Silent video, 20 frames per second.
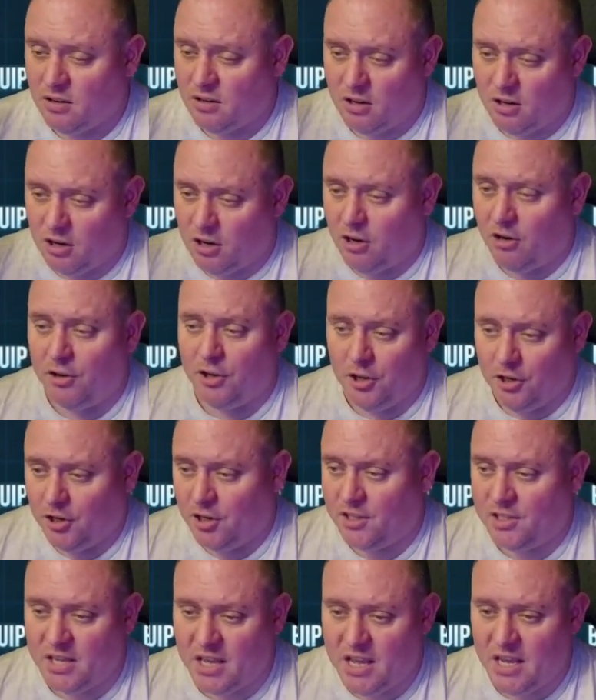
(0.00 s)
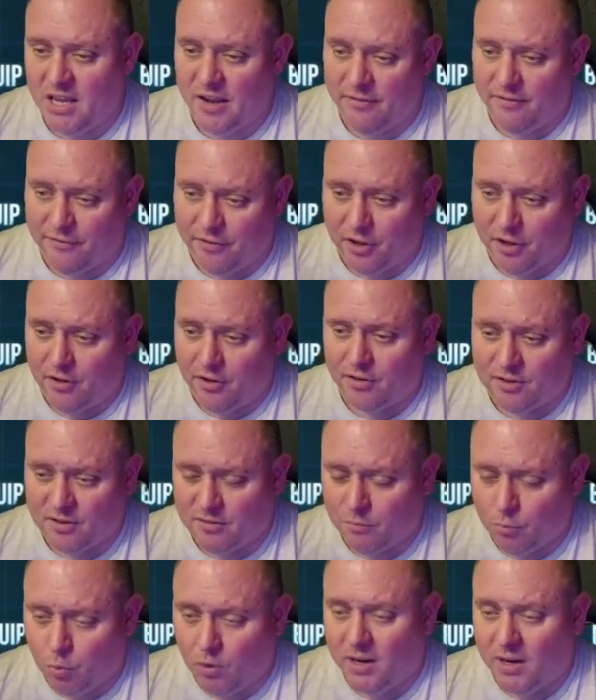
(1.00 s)
Or are you going to take it for
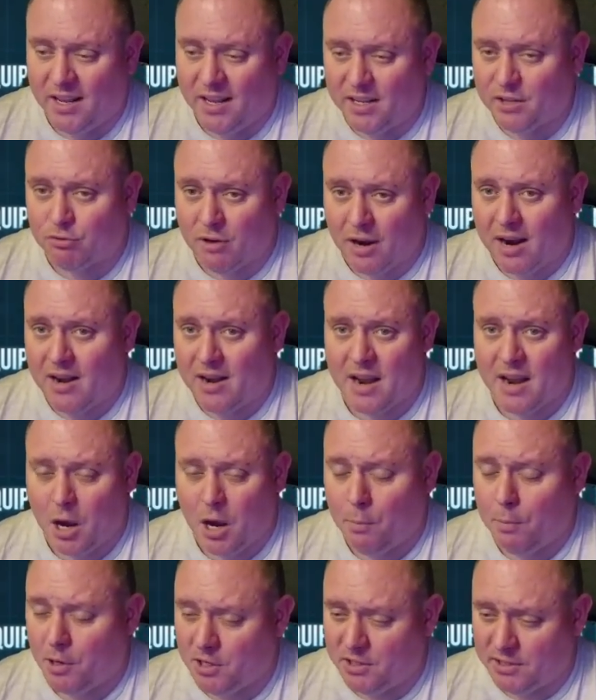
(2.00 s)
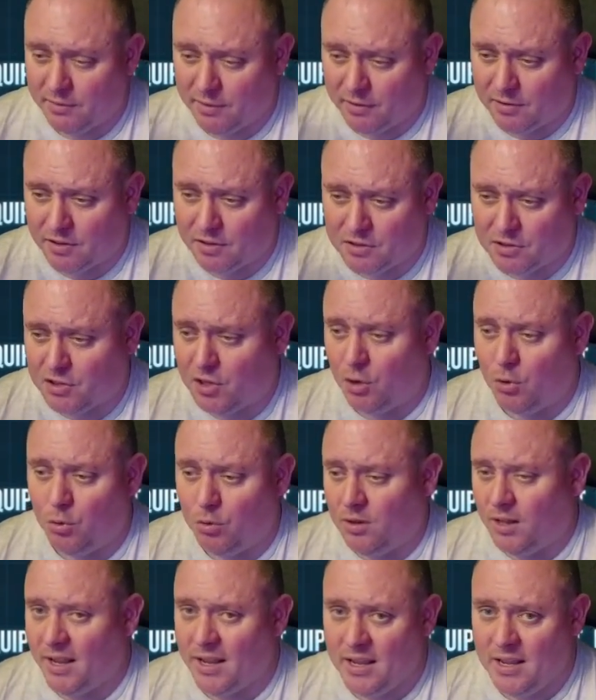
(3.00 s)
what it is right now because they've left it so
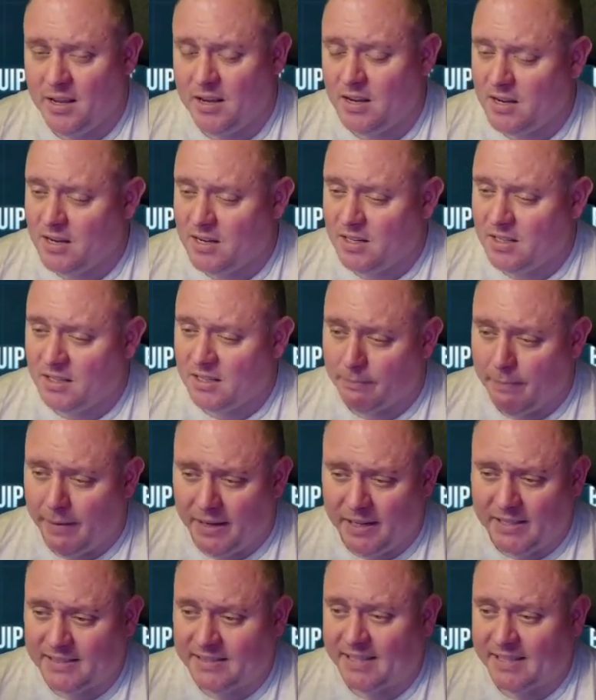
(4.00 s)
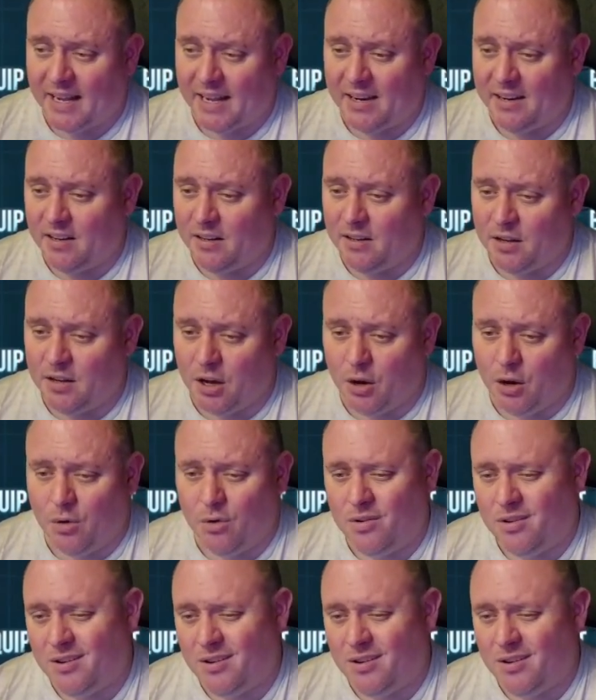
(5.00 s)
late and make a stand and go,